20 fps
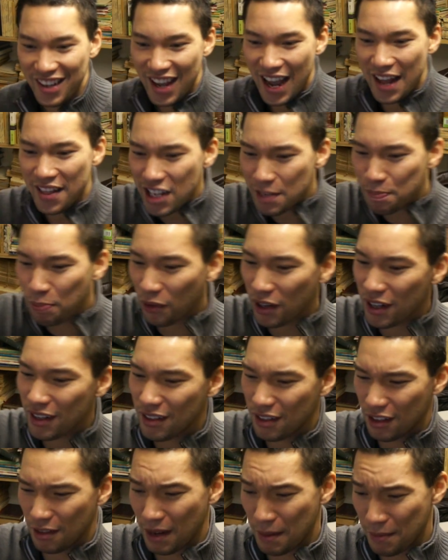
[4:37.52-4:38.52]
At this
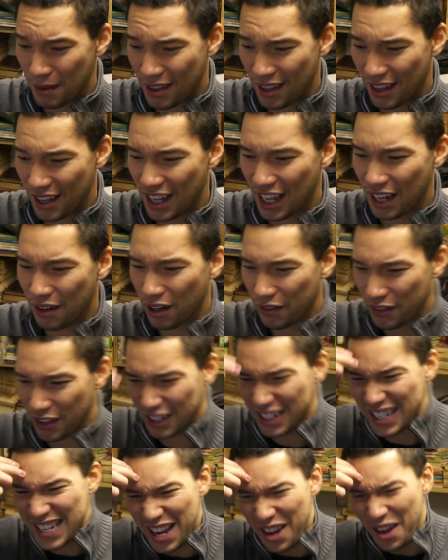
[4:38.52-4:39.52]
point, you might be thinking,
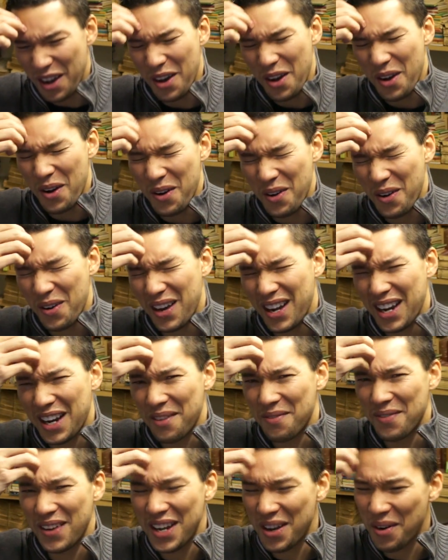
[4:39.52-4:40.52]
however, wait
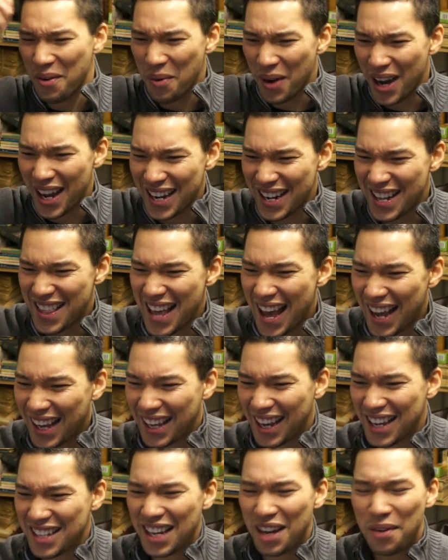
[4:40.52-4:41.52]
a minute, what? In that
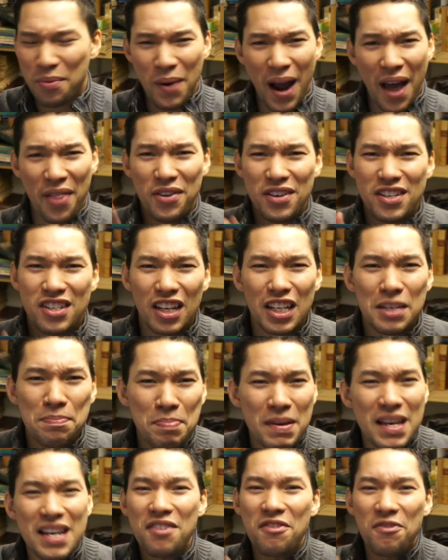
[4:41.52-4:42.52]
case, I'd rather just
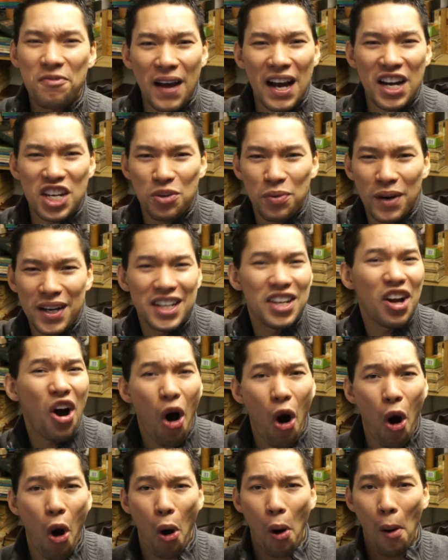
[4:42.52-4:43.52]
be infatuated
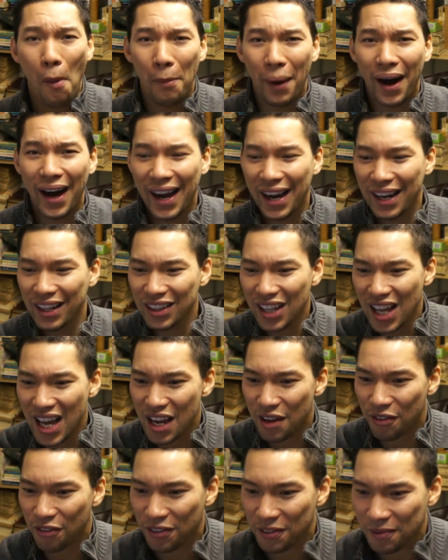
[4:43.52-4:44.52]
all my
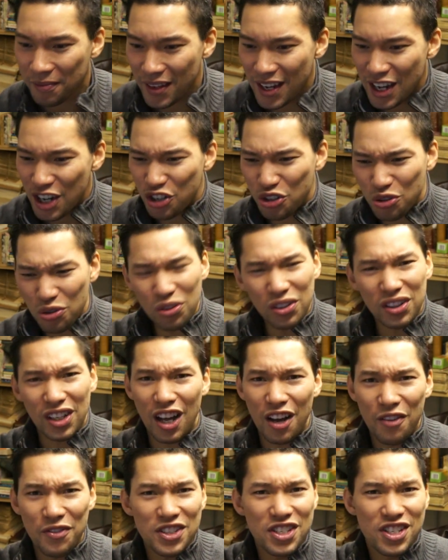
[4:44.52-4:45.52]
life. True
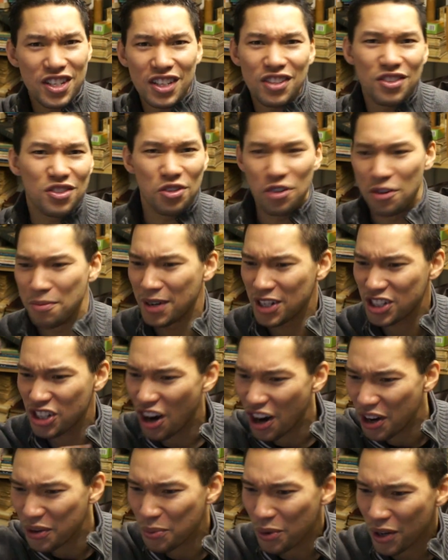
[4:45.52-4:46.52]
love is just too much
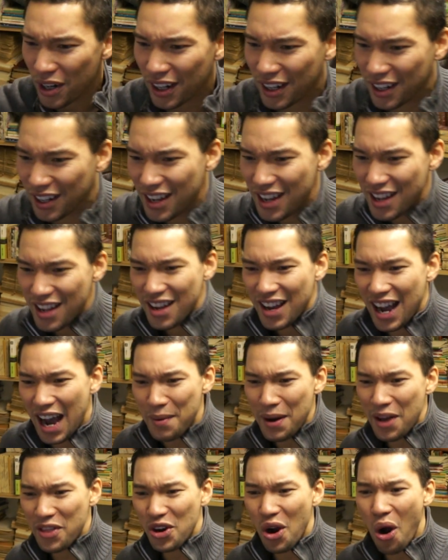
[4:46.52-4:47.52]
hard work.
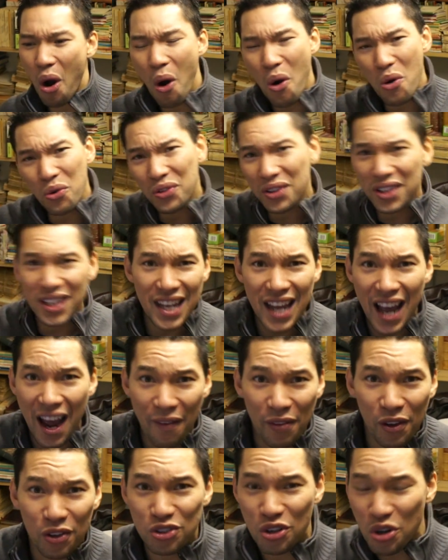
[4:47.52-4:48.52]
I'd rather only
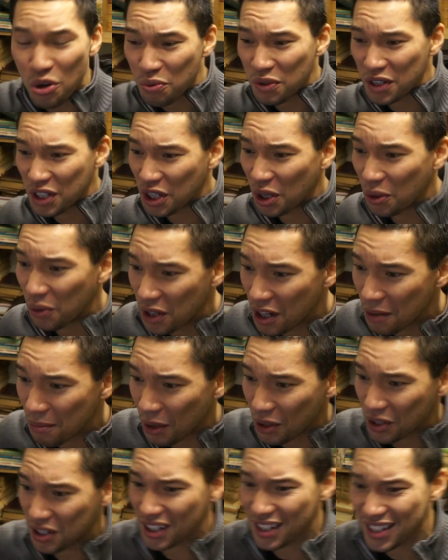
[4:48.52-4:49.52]
have those ooey-gooey
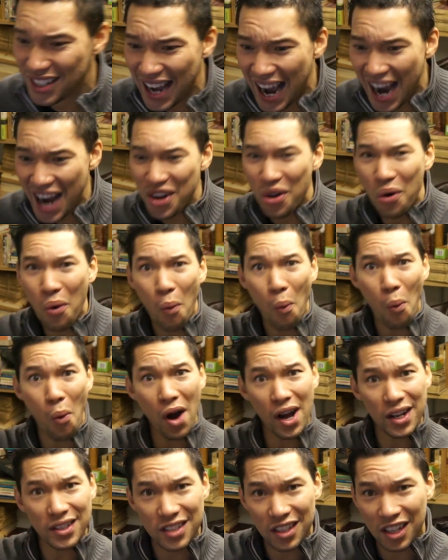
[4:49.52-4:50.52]
emotions. I don't
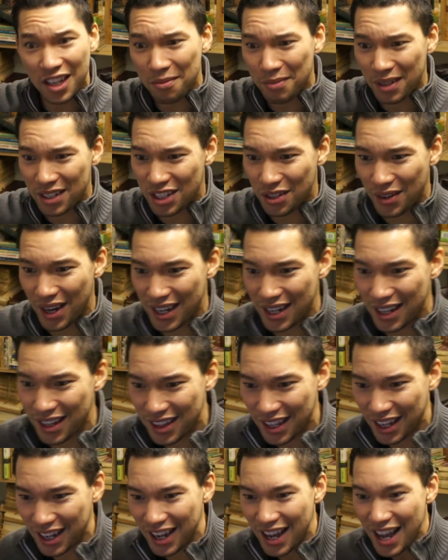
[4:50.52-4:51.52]
want to commit to
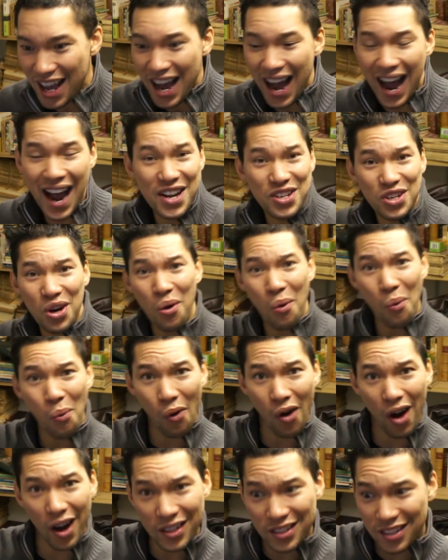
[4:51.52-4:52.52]
anything. I don't
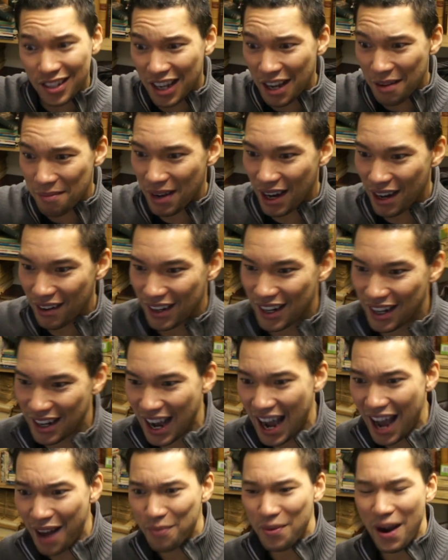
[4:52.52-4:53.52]
want to get married.
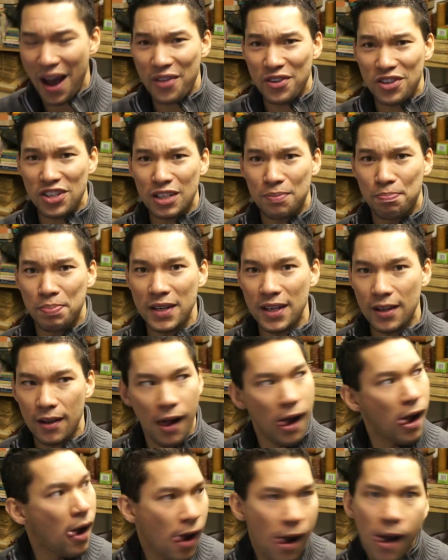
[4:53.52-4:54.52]
I'd rather just
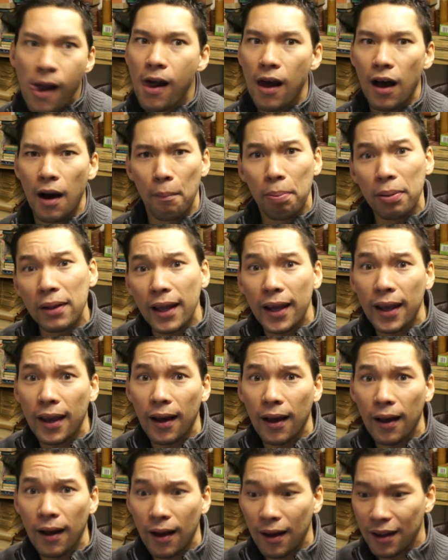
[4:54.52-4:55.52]
be a
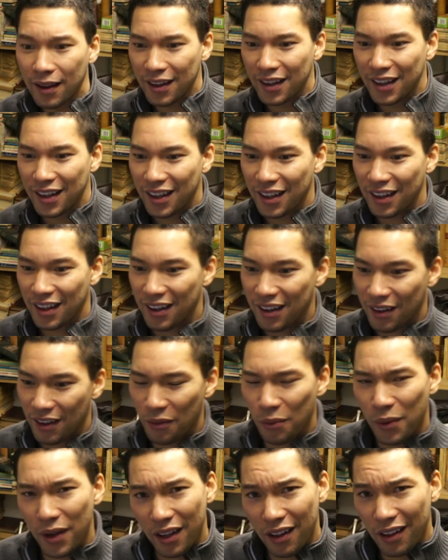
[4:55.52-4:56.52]
playa.
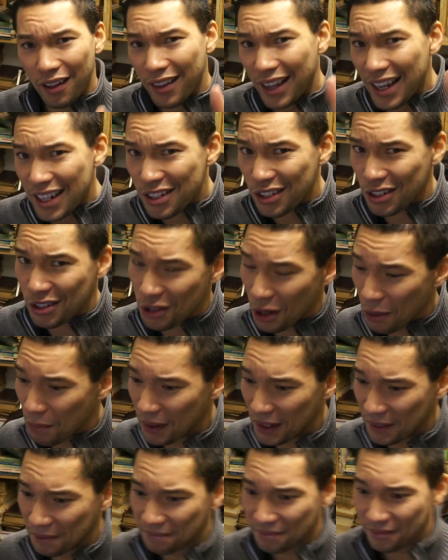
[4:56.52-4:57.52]
Well, that's just
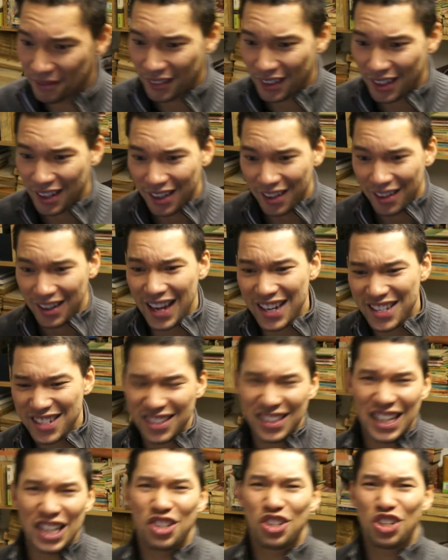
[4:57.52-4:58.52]
stupid. That's
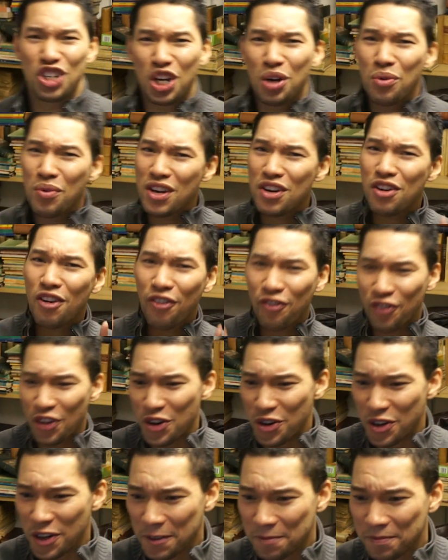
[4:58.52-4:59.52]
just like chewing your
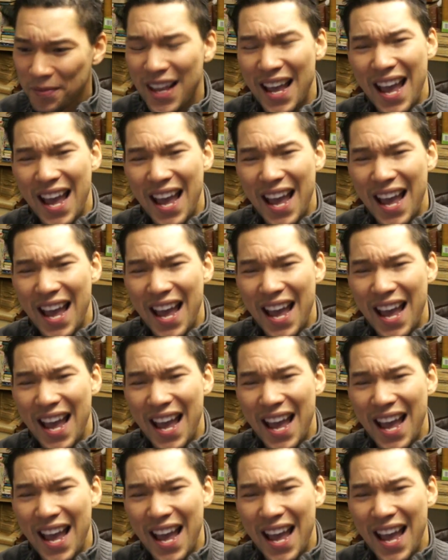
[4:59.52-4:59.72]
food